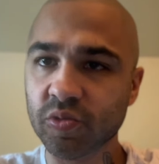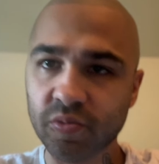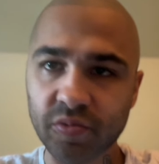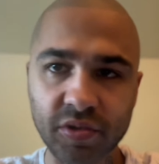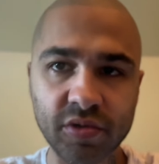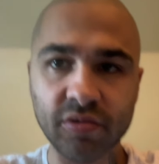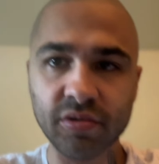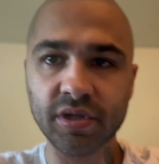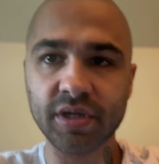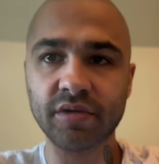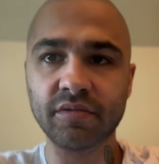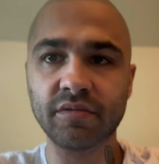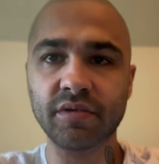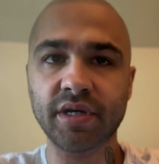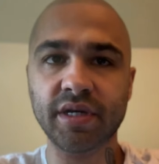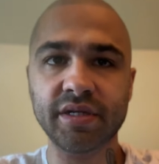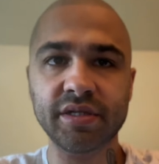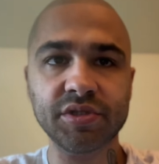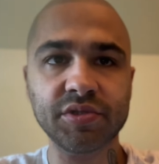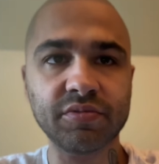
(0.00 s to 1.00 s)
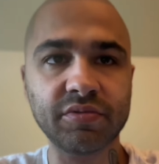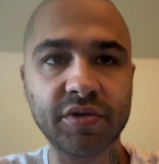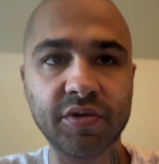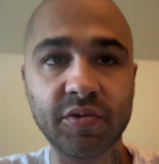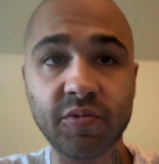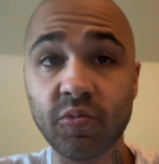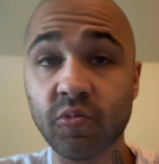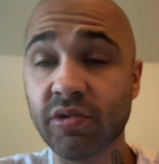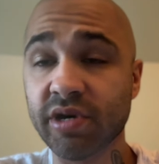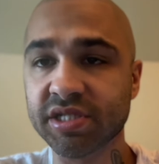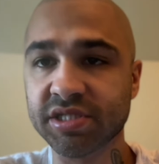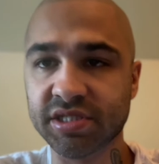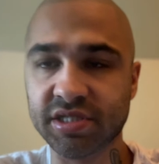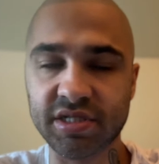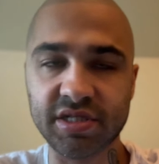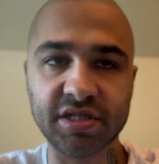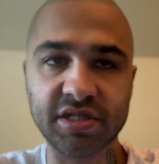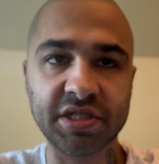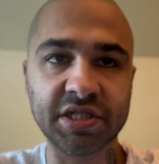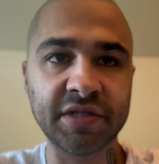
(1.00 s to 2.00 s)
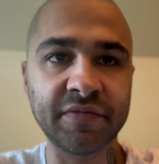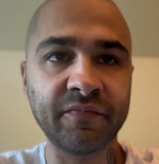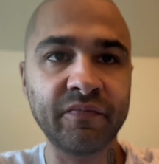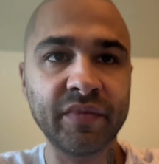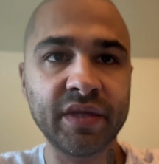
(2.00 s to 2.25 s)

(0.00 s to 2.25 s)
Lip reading: We're gonna get right into it. Watch this.